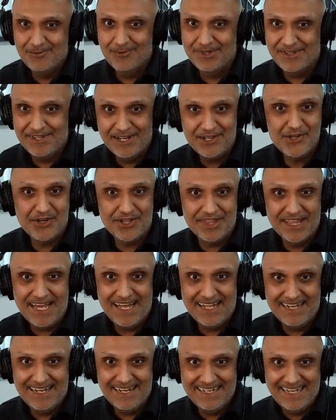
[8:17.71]
We'll touch on
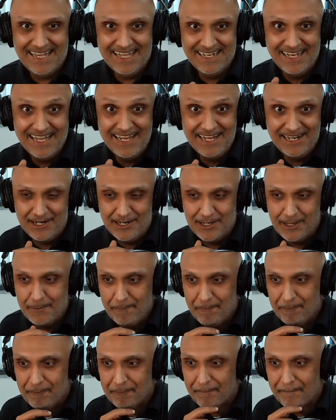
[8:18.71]
that again later.
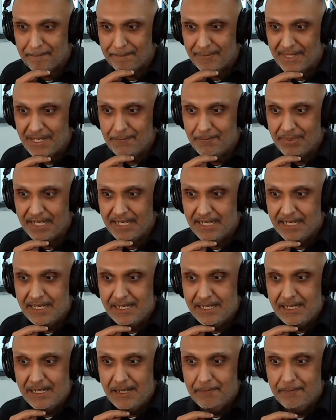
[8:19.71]
But
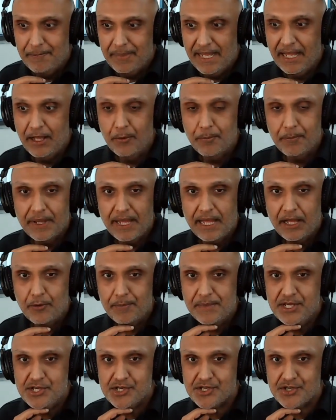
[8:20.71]
help
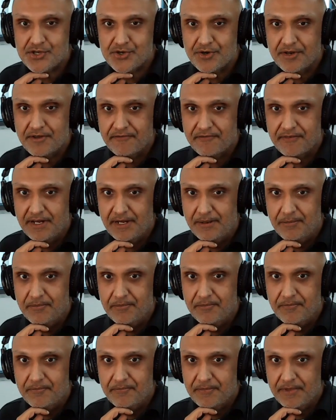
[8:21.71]
me just sort of
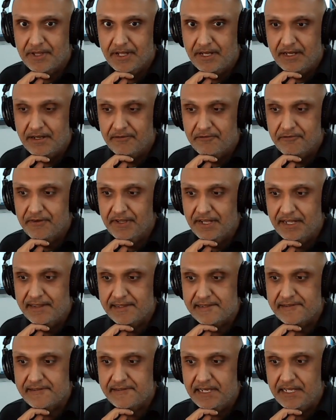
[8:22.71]
fill in
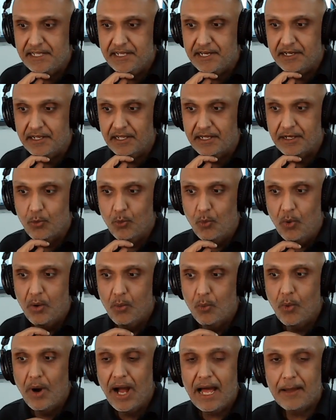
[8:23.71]
the scene here. Like
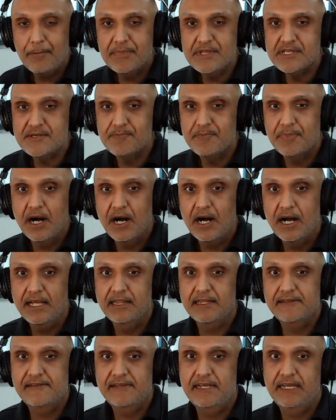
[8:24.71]
what happens
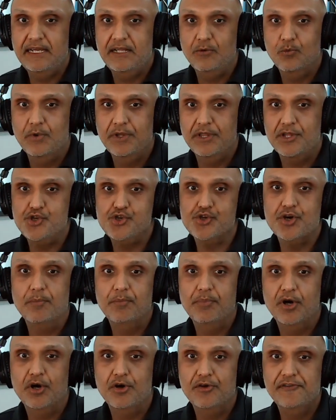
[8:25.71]
behind the scene with a
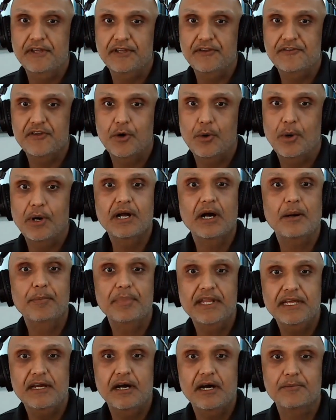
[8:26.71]
job posting? So a
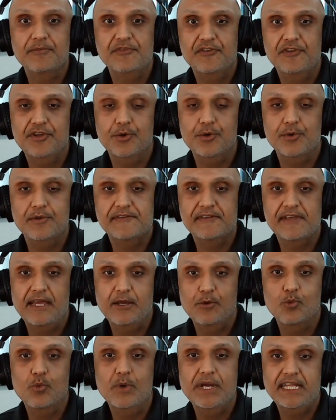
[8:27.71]
company comes to you and
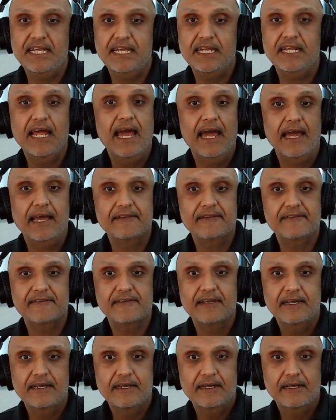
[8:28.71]
say, we need X.